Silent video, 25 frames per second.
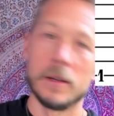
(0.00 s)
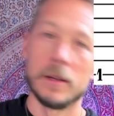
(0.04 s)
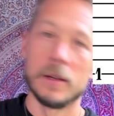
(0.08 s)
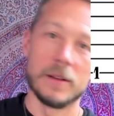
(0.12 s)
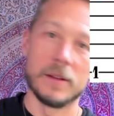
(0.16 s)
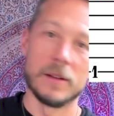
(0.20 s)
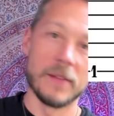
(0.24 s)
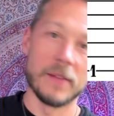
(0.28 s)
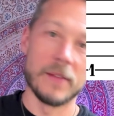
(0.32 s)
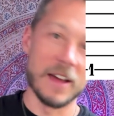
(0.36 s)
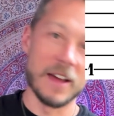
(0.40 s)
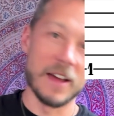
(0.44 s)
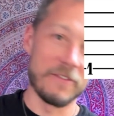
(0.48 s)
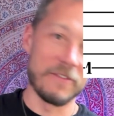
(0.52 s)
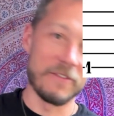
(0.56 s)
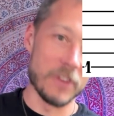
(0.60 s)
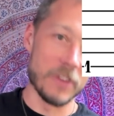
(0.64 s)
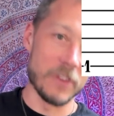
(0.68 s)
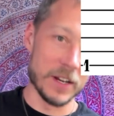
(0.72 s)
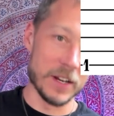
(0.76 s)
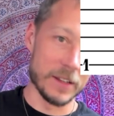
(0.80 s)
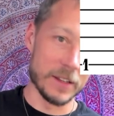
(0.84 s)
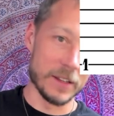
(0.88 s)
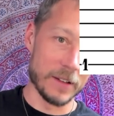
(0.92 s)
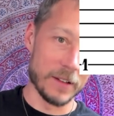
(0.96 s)
lot of
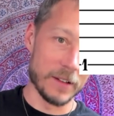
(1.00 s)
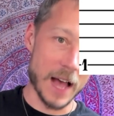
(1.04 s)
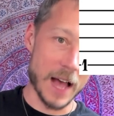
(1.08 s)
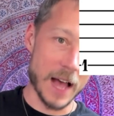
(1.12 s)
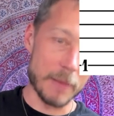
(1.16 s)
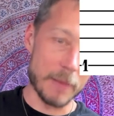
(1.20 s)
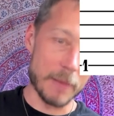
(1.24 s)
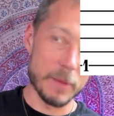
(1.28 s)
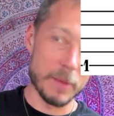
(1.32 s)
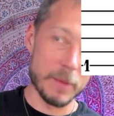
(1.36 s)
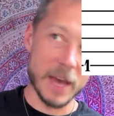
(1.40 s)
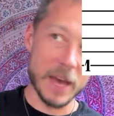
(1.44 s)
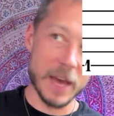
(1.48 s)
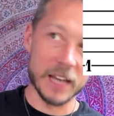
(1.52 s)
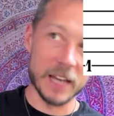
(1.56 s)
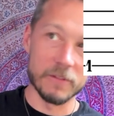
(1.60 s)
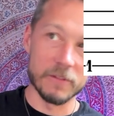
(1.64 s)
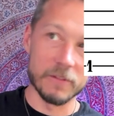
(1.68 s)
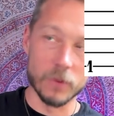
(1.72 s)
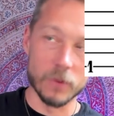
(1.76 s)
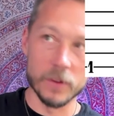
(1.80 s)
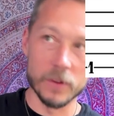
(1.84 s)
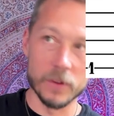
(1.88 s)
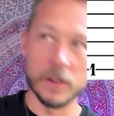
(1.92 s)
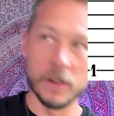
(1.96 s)
fun, a little hoppy back and
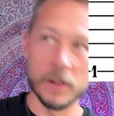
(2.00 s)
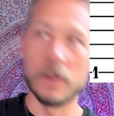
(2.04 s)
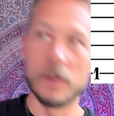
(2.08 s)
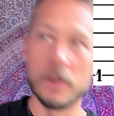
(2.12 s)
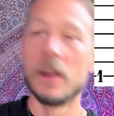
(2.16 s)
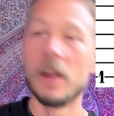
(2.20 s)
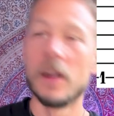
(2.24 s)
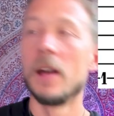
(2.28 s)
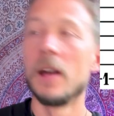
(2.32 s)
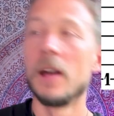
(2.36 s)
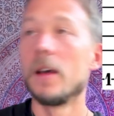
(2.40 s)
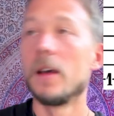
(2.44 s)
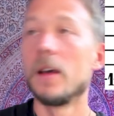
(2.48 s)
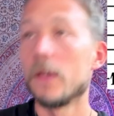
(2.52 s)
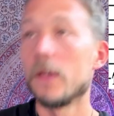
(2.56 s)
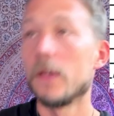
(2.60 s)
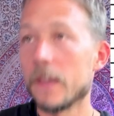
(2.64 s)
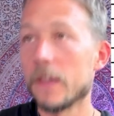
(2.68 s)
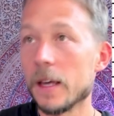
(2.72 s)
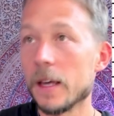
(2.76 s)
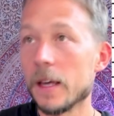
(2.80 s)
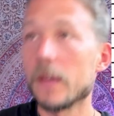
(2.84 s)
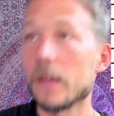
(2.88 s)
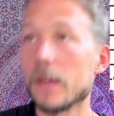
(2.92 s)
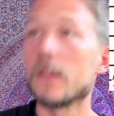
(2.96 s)
forth here.
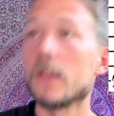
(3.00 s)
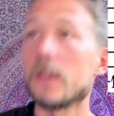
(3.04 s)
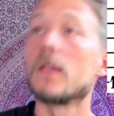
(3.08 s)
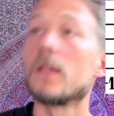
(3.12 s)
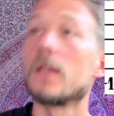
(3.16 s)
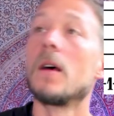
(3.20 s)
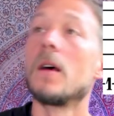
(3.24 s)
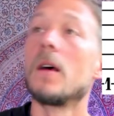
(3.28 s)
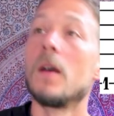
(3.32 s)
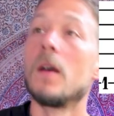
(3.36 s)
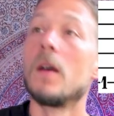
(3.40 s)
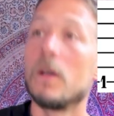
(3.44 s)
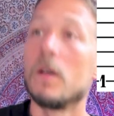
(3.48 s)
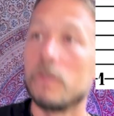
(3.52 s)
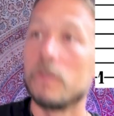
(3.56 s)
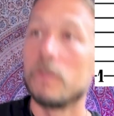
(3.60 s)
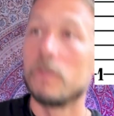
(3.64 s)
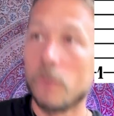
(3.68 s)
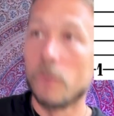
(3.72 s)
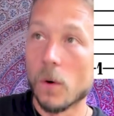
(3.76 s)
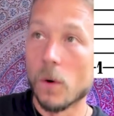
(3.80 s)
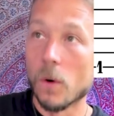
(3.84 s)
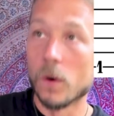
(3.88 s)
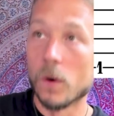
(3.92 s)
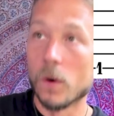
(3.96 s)
6,
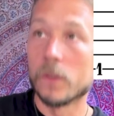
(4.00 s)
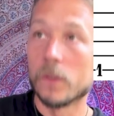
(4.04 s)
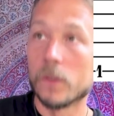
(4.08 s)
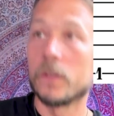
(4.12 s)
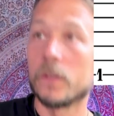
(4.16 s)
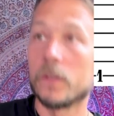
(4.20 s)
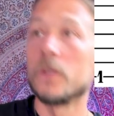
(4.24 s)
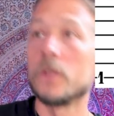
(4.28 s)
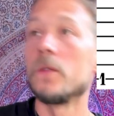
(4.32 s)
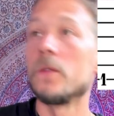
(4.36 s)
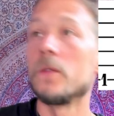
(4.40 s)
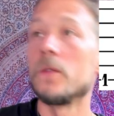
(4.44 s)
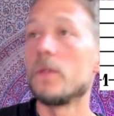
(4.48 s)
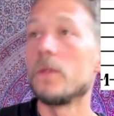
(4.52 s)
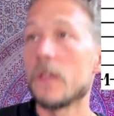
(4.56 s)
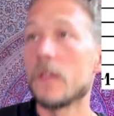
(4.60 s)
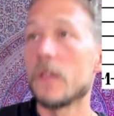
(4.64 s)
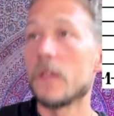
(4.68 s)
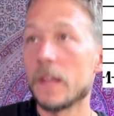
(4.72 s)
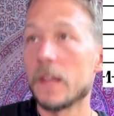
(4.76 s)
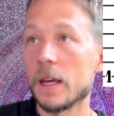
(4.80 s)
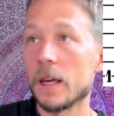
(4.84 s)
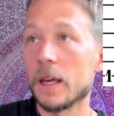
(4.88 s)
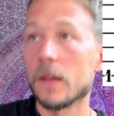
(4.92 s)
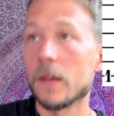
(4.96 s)
4, 2,
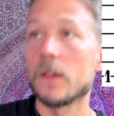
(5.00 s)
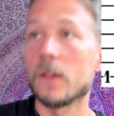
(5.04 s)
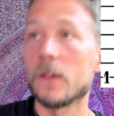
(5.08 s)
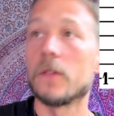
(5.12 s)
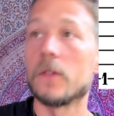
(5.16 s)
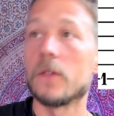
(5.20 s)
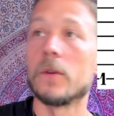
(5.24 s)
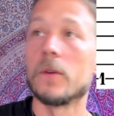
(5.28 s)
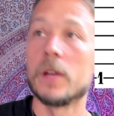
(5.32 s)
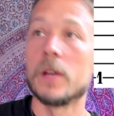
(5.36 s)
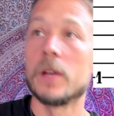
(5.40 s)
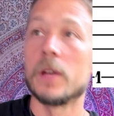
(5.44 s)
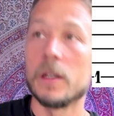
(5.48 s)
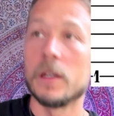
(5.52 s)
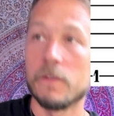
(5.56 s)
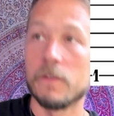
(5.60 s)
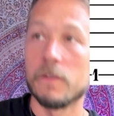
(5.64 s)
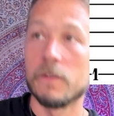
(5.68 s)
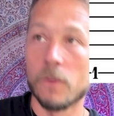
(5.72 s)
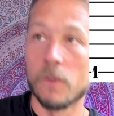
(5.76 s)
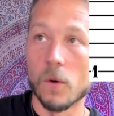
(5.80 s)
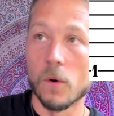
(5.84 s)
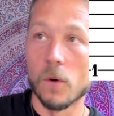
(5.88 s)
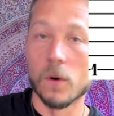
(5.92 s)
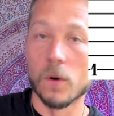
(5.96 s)
6, 3,
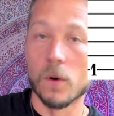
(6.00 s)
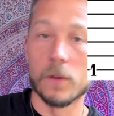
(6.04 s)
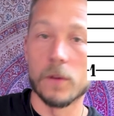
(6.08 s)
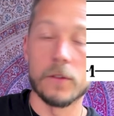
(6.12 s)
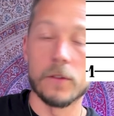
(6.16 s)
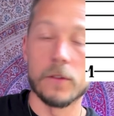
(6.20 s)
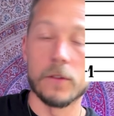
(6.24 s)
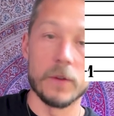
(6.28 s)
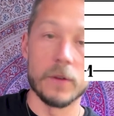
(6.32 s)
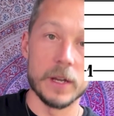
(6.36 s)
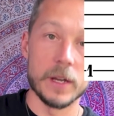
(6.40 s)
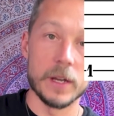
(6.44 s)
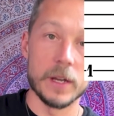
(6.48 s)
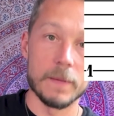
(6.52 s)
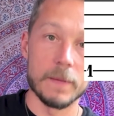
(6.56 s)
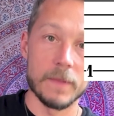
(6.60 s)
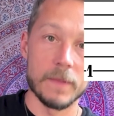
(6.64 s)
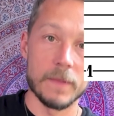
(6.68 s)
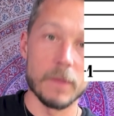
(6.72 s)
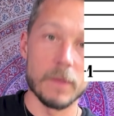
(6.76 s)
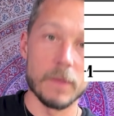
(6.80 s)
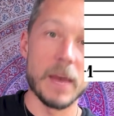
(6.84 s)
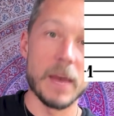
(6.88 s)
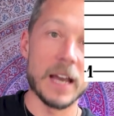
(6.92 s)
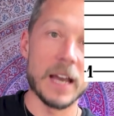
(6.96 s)
4, 3.
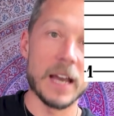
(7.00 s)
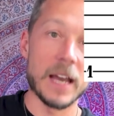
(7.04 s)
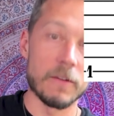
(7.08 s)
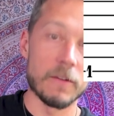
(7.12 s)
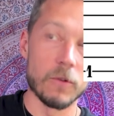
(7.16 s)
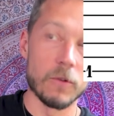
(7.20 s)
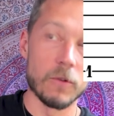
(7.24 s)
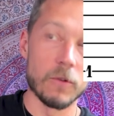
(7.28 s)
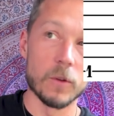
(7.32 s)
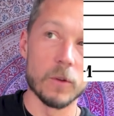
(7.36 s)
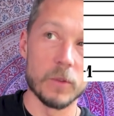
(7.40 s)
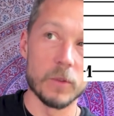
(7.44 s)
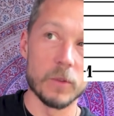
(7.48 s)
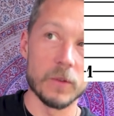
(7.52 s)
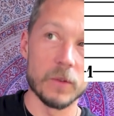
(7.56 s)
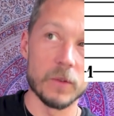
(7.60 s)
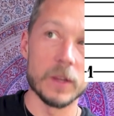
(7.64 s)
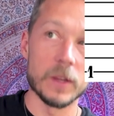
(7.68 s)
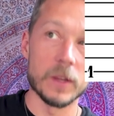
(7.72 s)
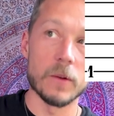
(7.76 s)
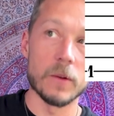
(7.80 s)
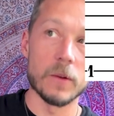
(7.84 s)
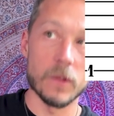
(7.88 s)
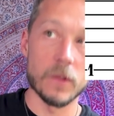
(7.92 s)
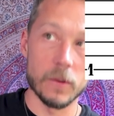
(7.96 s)
So back and forth between
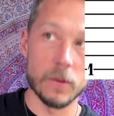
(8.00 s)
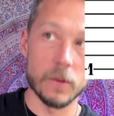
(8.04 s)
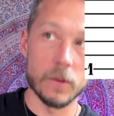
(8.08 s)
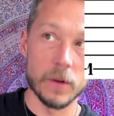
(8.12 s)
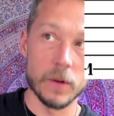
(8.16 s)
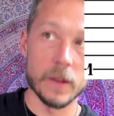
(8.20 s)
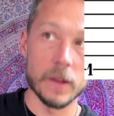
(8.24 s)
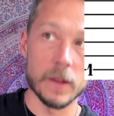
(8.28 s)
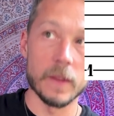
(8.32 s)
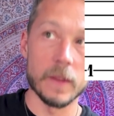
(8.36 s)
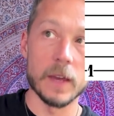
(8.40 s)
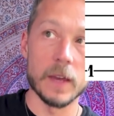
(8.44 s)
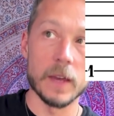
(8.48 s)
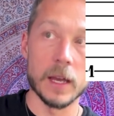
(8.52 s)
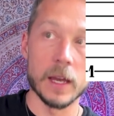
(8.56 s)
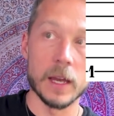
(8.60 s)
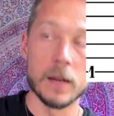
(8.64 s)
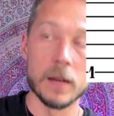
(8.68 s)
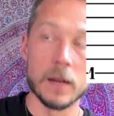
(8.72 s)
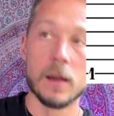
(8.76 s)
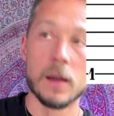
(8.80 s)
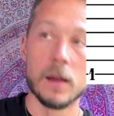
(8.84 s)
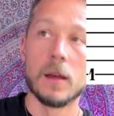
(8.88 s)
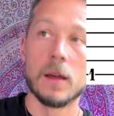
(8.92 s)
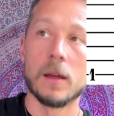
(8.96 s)
those threes at the
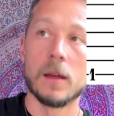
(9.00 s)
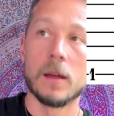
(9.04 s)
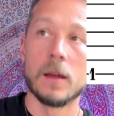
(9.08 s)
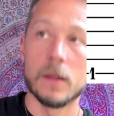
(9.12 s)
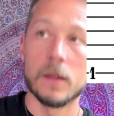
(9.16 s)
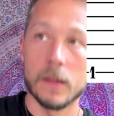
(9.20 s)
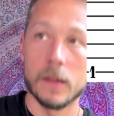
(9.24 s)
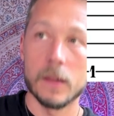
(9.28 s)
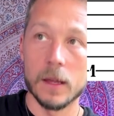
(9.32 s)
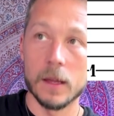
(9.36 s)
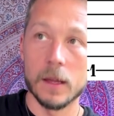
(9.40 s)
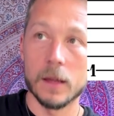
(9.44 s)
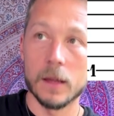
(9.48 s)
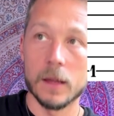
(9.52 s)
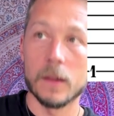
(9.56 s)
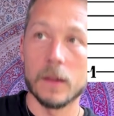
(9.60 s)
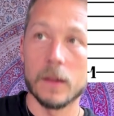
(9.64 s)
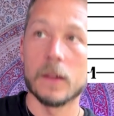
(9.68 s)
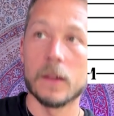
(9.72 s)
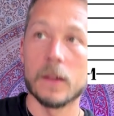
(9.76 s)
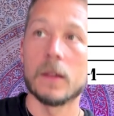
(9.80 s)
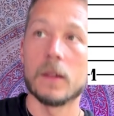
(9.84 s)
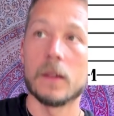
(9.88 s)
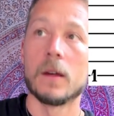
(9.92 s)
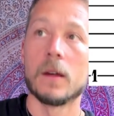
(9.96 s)
end.
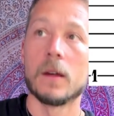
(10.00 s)
6,